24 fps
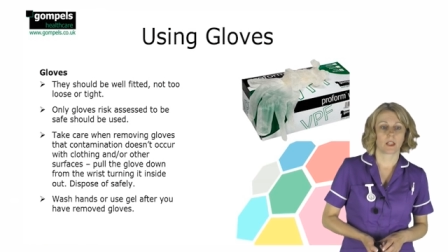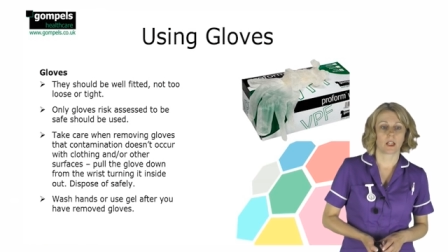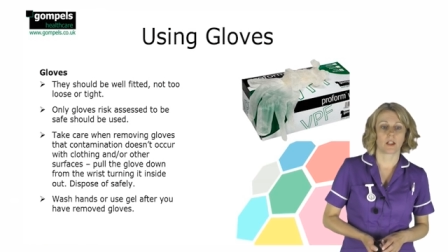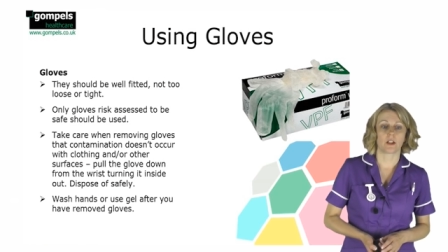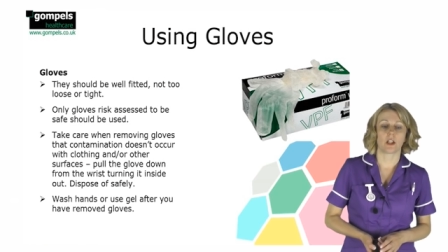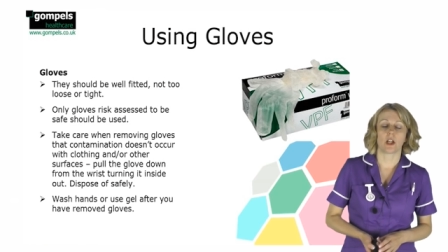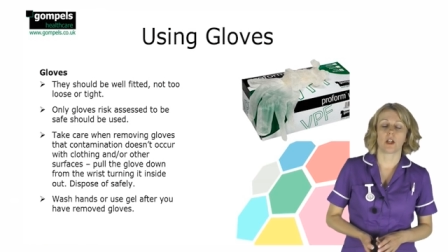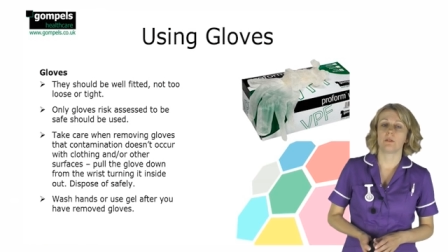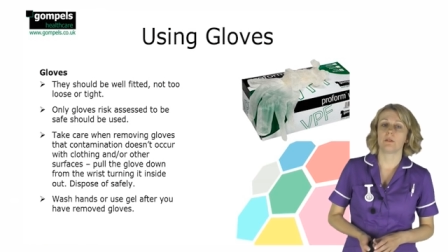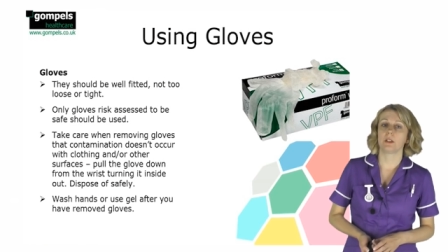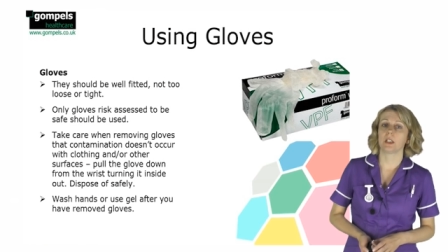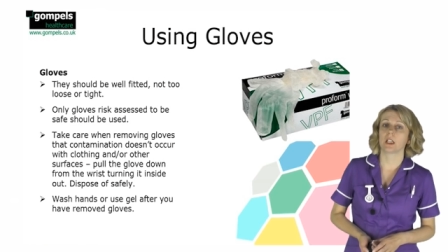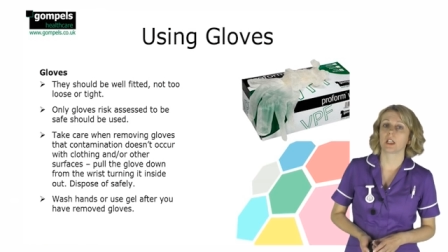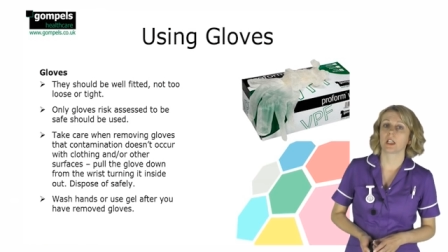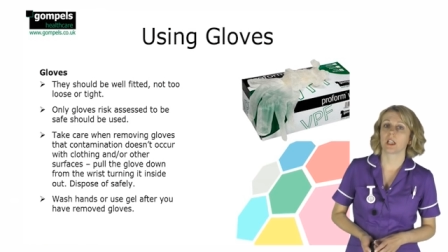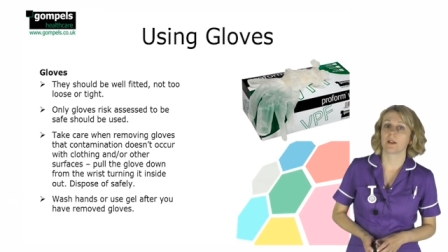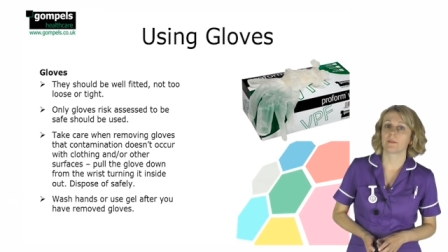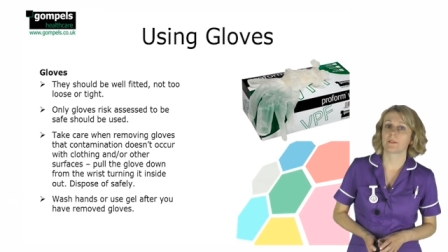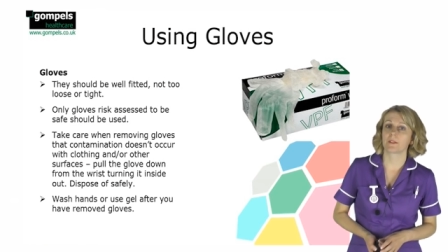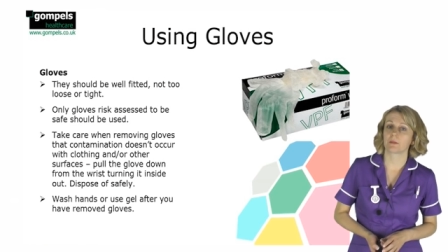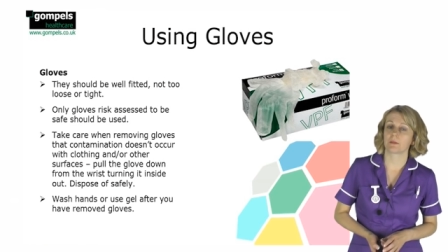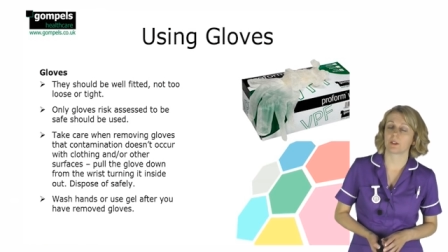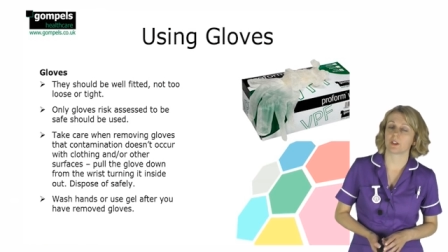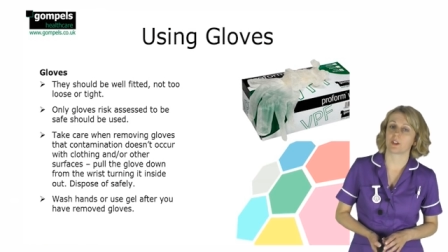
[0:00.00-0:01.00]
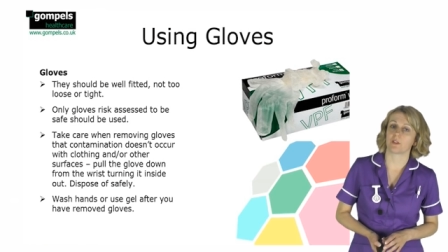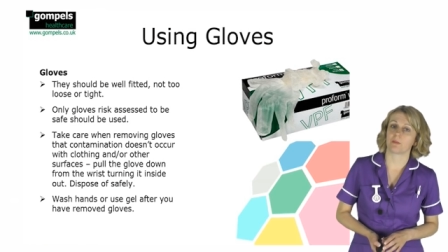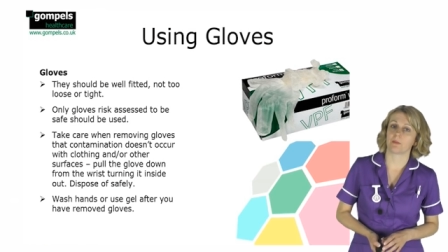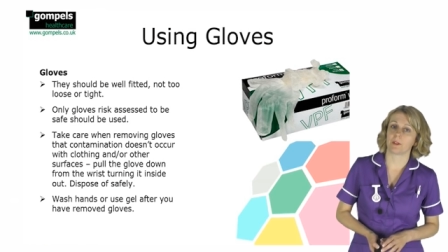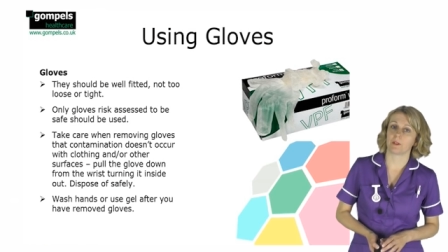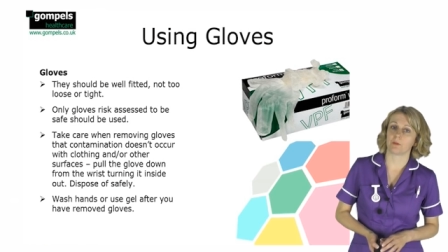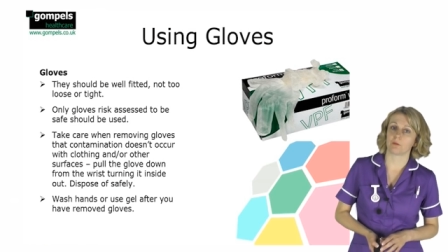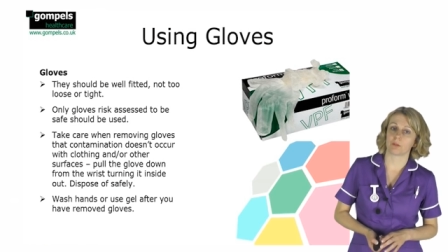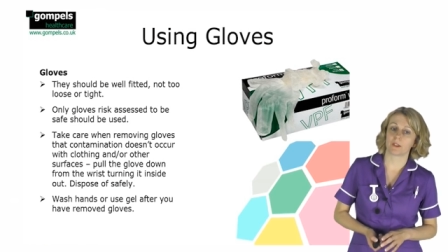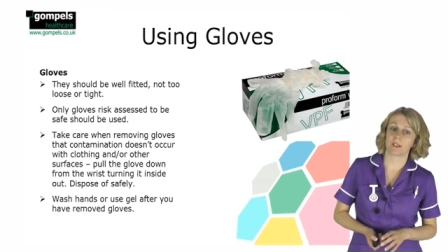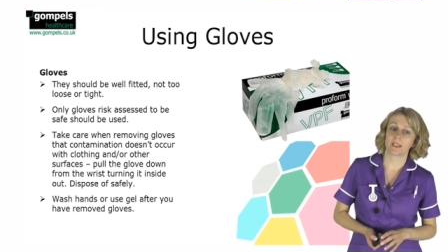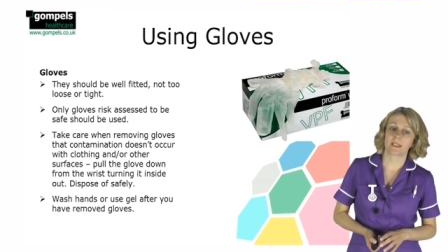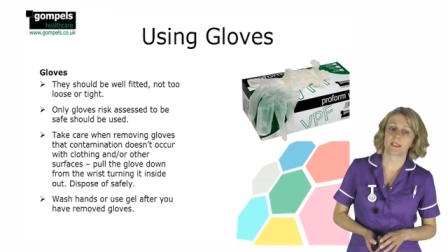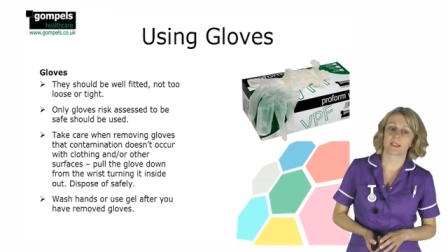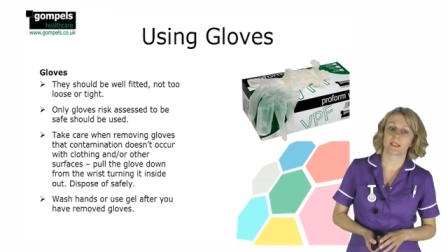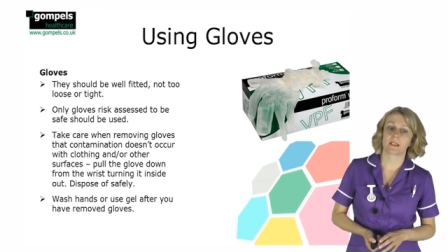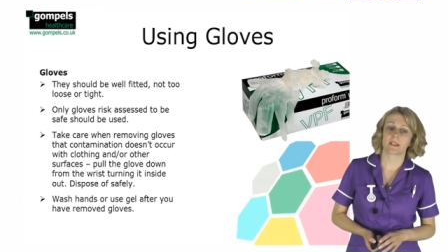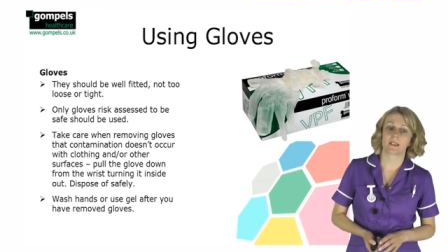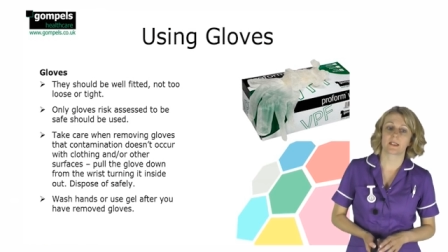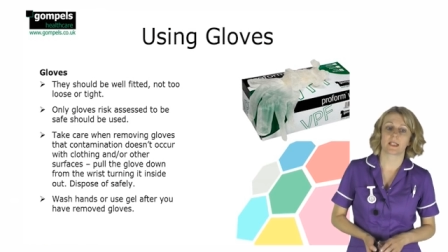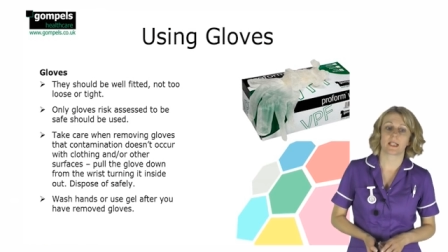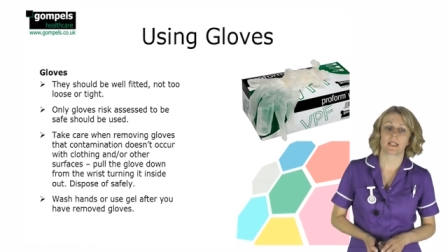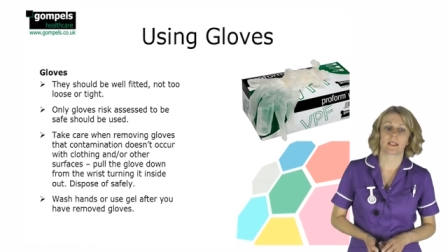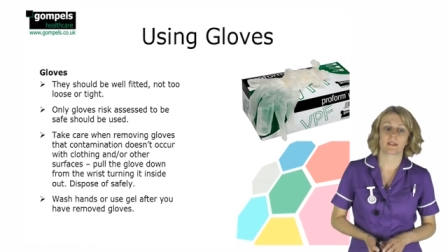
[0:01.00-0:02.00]
And only gloves which have been risk
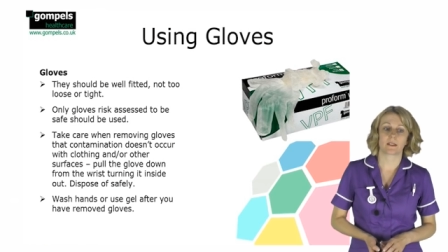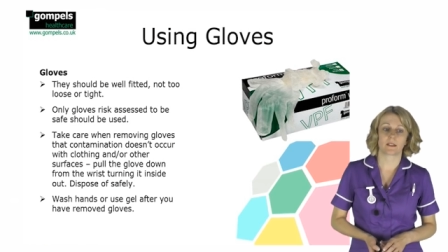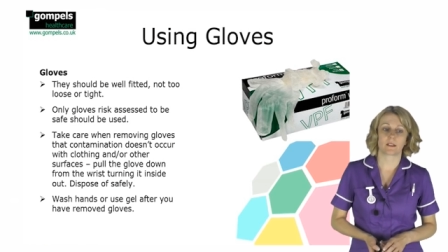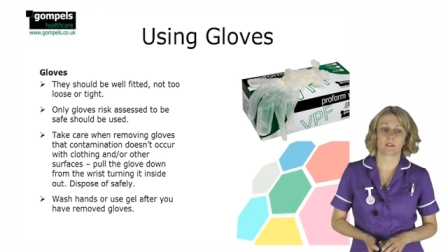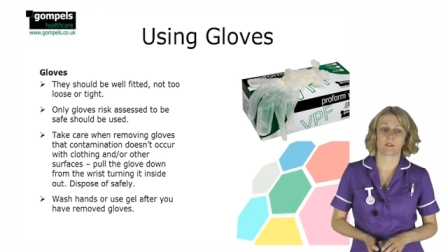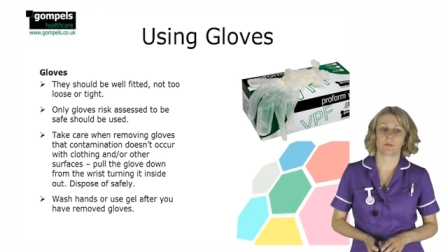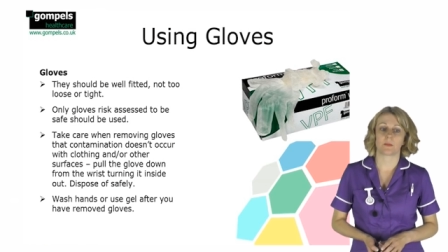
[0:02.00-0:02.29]
assessed